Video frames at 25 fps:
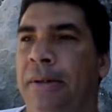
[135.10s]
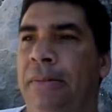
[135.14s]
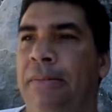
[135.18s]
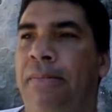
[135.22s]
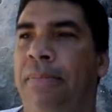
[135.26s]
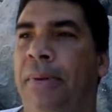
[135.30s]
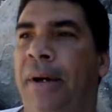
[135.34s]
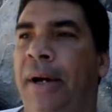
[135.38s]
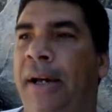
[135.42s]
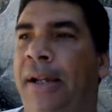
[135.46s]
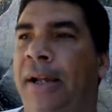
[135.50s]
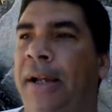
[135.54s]

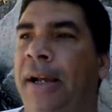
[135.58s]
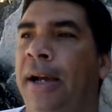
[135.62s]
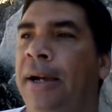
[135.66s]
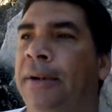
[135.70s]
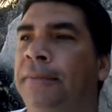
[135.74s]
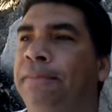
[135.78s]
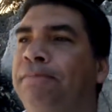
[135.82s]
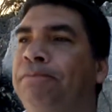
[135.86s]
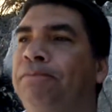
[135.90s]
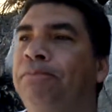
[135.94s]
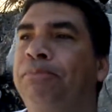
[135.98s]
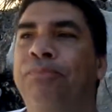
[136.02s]
But
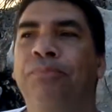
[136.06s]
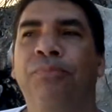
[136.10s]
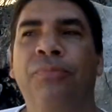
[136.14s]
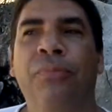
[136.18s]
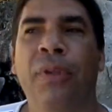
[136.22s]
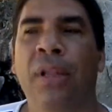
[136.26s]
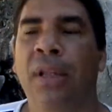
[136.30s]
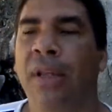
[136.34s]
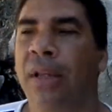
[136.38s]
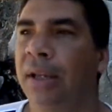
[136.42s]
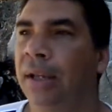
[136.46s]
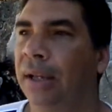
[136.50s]

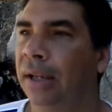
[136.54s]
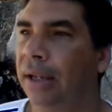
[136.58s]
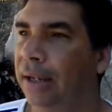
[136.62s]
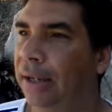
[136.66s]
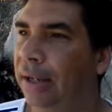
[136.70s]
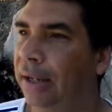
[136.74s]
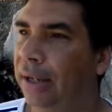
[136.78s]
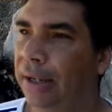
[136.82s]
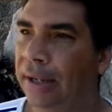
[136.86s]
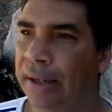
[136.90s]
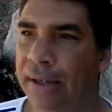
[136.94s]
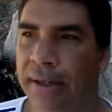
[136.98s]

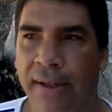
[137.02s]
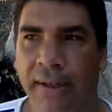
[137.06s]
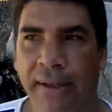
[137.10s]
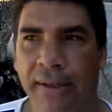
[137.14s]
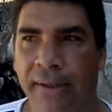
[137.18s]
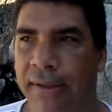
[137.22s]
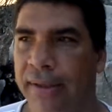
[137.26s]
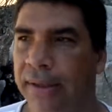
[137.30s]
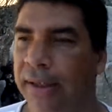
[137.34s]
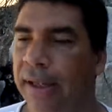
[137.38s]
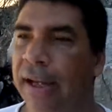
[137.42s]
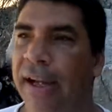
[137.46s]

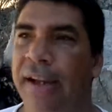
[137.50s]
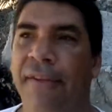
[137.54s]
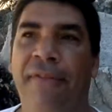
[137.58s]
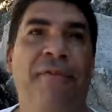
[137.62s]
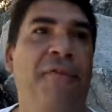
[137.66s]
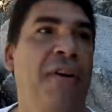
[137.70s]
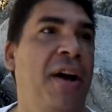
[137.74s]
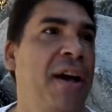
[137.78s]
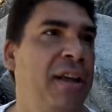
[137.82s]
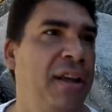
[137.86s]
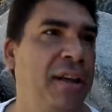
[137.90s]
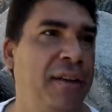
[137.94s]
I
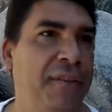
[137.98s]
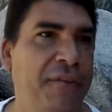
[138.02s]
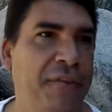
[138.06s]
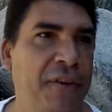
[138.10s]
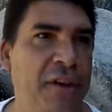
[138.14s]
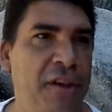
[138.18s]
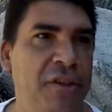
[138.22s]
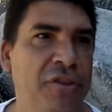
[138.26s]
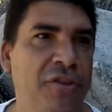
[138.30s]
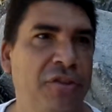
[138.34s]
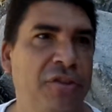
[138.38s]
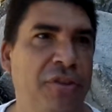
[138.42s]
finally
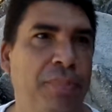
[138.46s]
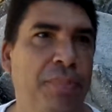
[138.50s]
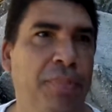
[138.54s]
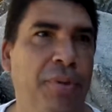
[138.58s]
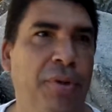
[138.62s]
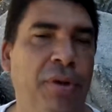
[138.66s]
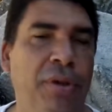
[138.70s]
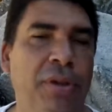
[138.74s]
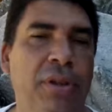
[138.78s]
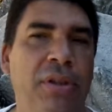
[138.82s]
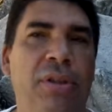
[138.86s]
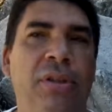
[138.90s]
finished the
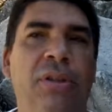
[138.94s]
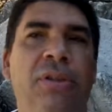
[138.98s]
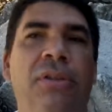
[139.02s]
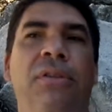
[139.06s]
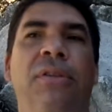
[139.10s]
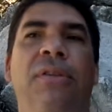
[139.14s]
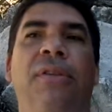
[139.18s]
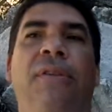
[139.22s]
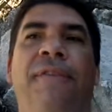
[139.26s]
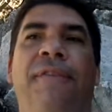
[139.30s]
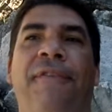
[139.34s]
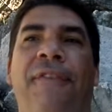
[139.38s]
book,
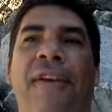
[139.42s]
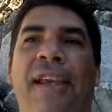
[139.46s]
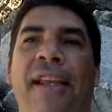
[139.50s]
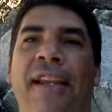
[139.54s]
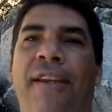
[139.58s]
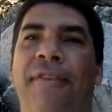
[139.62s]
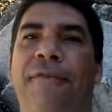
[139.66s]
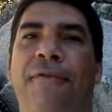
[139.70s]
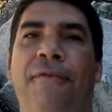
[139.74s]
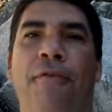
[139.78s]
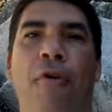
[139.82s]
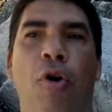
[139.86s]

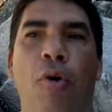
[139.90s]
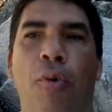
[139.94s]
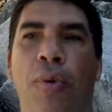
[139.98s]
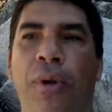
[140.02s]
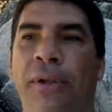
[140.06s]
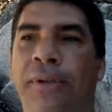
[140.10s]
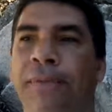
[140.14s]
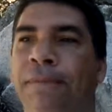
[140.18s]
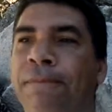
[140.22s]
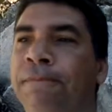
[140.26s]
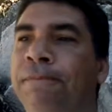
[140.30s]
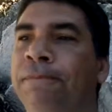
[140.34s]
Failing Forward,